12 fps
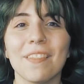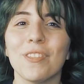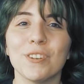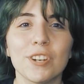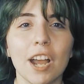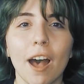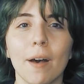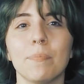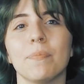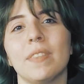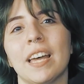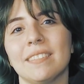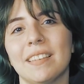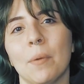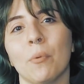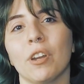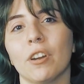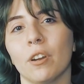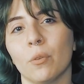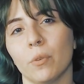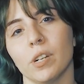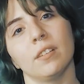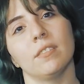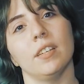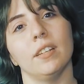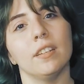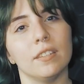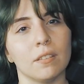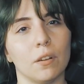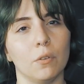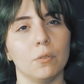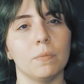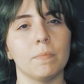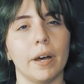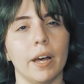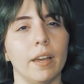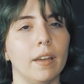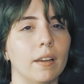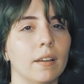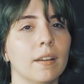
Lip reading: shop that Sad Boy Kurt works in is owned by